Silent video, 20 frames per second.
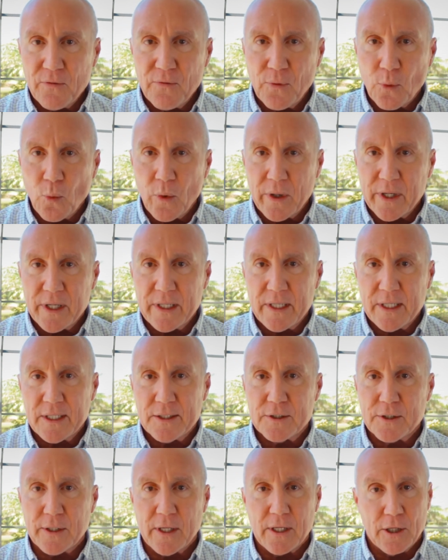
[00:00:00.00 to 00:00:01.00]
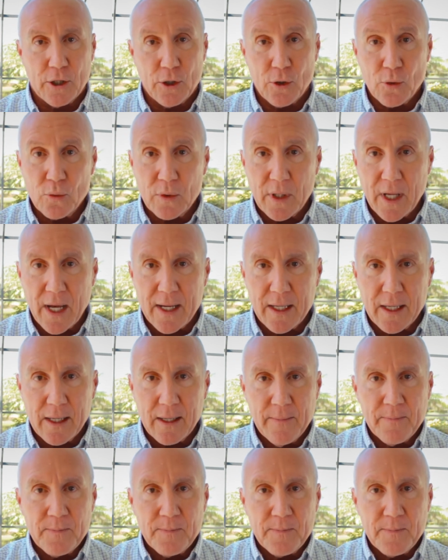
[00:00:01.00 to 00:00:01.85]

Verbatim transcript: for what it is that you like,